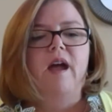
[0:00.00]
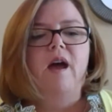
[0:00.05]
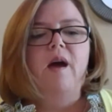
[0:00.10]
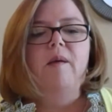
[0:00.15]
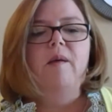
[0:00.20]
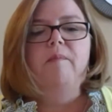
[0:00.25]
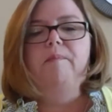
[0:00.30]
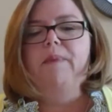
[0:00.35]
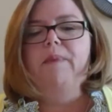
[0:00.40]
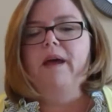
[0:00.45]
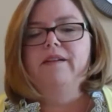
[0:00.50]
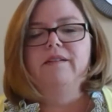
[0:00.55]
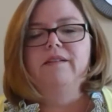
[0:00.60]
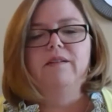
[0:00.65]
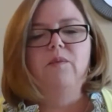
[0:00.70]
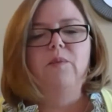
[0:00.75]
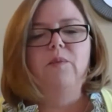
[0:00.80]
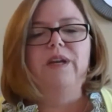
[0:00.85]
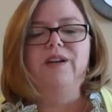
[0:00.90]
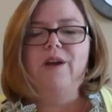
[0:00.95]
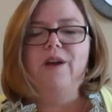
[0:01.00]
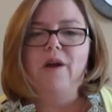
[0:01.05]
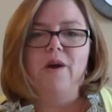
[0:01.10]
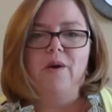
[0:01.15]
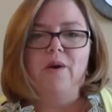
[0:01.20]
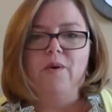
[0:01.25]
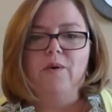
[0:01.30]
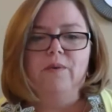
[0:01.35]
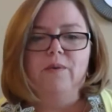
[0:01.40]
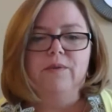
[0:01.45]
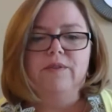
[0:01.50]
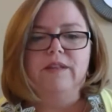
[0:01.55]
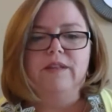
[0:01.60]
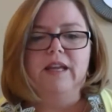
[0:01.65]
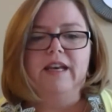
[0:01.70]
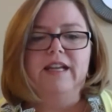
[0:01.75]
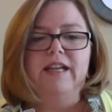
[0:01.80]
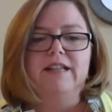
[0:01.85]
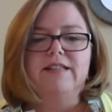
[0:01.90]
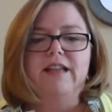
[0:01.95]
But we know that
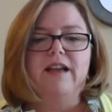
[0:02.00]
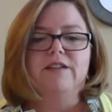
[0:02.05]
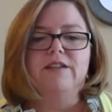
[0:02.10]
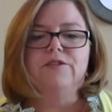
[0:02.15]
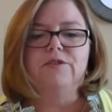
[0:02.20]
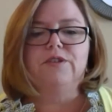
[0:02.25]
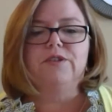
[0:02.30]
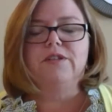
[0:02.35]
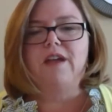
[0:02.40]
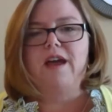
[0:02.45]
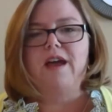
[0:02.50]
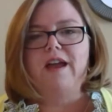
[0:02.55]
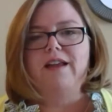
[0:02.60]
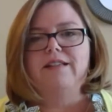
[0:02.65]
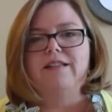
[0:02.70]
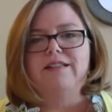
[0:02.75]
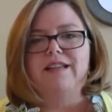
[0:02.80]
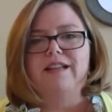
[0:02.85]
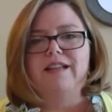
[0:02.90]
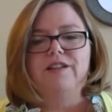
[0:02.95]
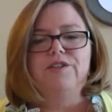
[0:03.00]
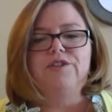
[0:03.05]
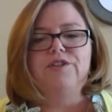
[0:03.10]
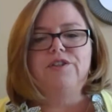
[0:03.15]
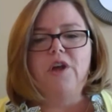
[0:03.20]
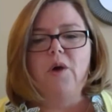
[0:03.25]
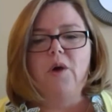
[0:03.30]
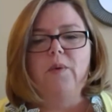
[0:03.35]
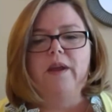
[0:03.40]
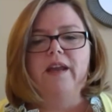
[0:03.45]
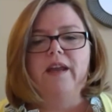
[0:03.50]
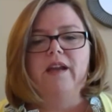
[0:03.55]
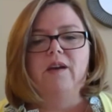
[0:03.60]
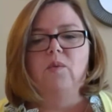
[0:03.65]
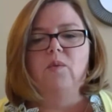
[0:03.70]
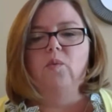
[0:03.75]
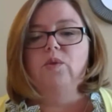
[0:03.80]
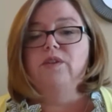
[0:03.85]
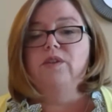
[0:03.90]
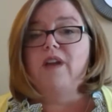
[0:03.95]
his exercise in sowing
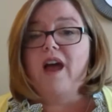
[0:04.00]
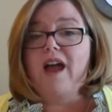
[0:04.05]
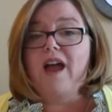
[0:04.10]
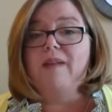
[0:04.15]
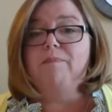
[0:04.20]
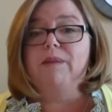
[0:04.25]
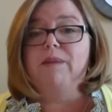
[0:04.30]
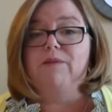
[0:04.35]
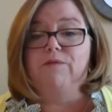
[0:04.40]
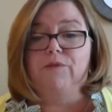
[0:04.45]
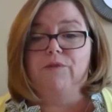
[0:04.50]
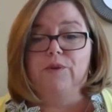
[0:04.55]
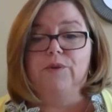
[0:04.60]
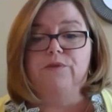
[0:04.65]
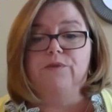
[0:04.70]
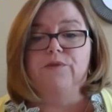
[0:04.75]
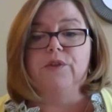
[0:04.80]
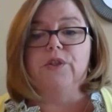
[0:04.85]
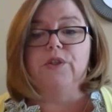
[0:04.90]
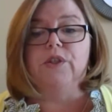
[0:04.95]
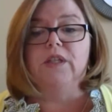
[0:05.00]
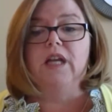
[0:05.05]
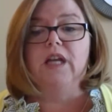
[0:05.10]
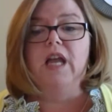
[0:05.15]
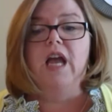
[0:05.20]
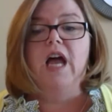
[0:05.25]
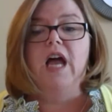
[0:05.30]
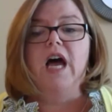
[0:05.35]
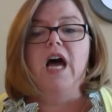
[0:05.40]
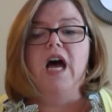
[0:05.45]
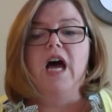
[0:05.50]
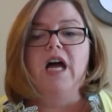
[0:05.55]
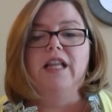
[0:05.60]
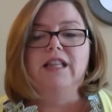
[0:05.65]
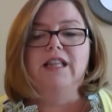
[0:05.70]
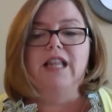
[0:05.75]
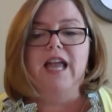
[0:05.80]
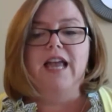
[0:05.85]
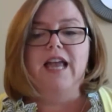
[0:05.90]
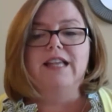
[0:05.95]
will not be fruitful
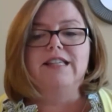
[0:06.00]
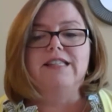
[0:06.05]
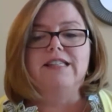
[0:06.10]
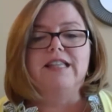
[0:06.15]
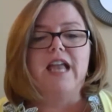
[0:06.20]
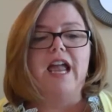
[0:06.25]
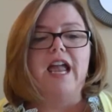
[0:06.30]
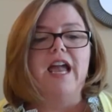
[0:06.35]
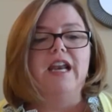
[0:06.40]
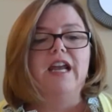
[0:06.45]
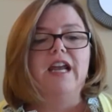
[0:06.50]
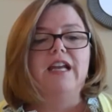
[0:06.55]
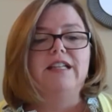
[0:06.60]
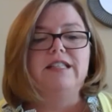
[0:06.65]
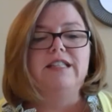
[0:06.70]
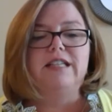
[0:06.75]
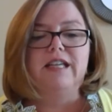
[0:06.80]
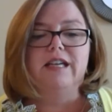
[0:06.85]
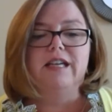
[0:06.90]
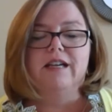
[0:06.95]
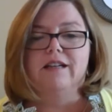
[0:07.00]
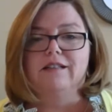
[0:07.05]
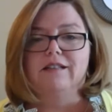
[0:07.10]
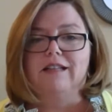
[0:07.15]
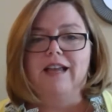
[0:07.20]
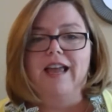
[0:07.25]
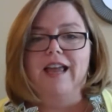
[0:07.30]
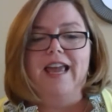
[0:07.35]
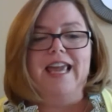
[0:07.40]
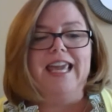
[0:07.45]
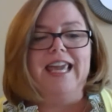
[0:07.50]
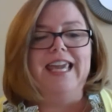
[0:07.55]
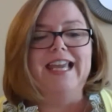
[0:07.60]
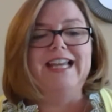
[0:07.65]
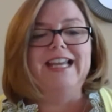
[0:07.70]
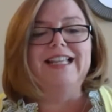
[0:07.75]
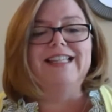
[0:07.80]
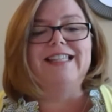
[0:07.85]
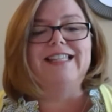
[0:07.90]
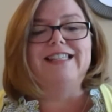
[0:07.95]
unless and until he
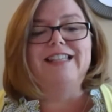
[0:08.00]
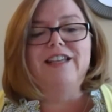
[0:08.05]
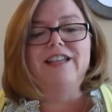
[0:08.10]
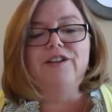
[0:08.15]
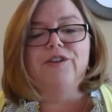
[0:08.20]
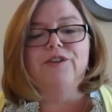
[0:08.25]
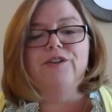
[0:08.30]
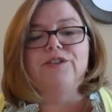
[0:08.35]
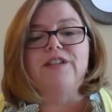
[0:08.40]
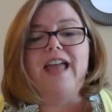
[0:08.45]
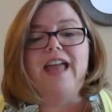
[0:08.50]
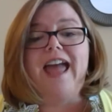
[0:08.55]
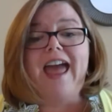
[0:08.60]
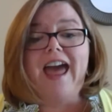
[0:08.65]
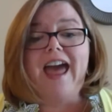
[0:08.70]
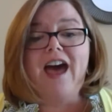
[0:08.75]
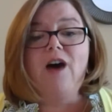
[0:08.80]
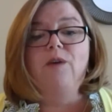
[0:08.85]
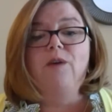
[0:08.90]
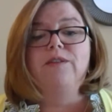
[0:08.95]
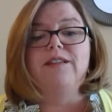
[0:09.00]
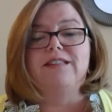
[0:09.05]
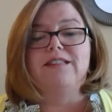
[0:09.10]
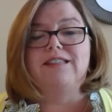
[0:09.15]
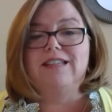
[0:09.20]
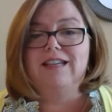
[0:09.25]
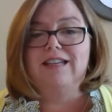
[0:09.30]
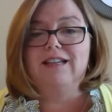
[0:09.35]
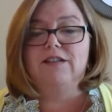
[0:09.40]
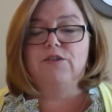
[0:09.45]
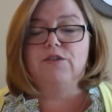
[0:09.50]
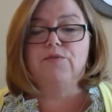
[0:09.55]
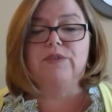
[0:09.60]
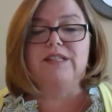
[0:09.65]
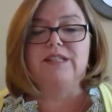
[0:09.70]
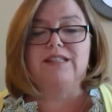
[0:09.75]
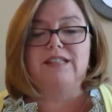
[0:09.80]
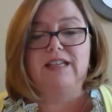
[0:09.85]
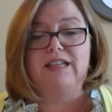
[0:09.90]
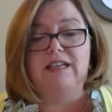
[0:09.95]
considers how the seed is
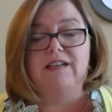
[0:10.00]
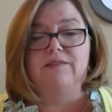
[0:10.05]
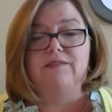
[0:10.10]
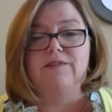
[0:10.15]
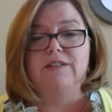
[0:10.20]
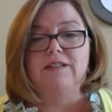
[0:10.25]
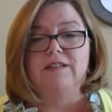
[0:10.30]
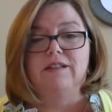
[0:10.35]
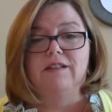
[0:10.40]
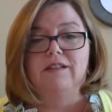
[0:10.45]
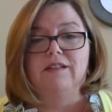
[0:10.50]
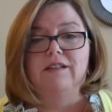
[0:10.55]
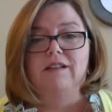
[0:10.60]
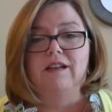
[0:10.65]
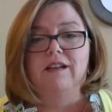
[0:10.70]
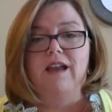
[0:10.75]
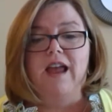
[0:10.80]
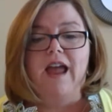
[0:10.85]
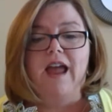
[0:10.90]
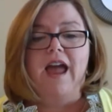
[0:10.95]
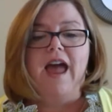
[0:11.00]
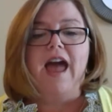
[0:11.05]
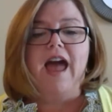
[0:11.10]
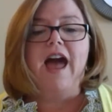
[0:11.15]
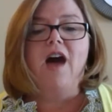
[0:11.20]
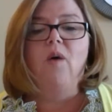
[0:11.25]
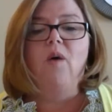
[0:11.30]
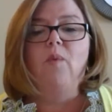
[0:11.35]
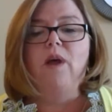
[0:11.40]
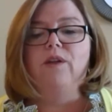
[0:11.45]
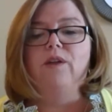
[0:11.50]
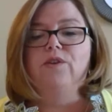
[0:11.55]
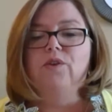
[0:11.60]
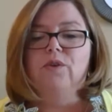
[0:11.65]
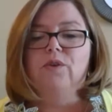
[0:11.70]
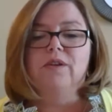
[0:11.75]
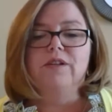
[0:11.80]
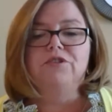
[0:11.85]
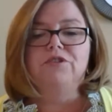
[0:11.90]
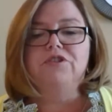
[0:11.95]
received, how well
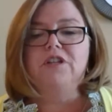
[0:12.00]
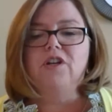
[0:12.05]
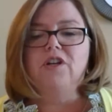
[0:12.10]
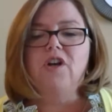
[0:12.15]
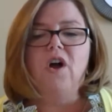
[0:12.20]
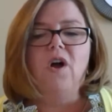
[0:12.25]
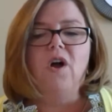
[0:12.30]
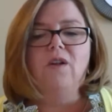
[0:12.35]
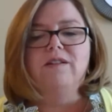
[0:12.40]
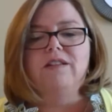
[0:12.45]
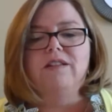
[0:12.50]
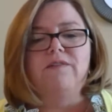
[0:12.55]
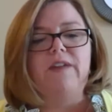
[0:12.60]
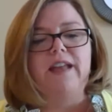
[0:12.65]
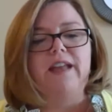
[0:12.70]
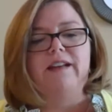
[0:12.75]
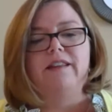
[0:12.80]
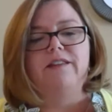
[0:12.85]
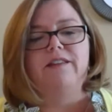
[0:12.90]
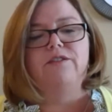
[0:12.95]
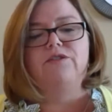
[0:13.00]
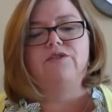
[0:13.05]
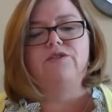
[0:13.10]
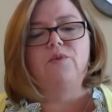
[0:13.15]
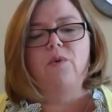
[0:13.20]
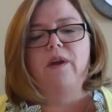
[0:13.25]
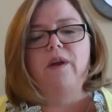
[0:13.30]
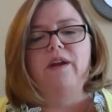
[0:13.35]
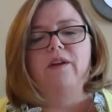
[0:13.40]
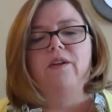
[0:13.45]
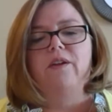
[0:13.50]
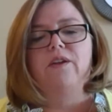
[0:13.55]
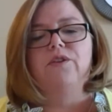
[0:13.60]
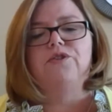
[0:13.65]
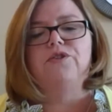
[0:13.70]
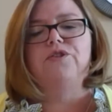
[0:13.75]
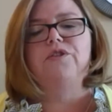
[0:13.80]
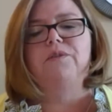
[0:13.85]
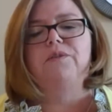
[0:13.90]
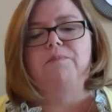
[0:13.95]
nourished and cultivated the soil
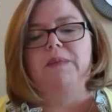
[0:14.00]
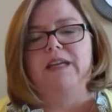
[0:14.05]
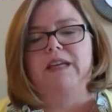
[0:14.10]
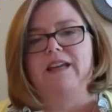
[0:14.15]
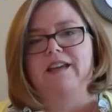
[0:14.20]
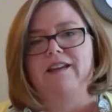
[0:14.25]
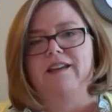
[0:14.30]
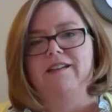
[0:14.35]
should be.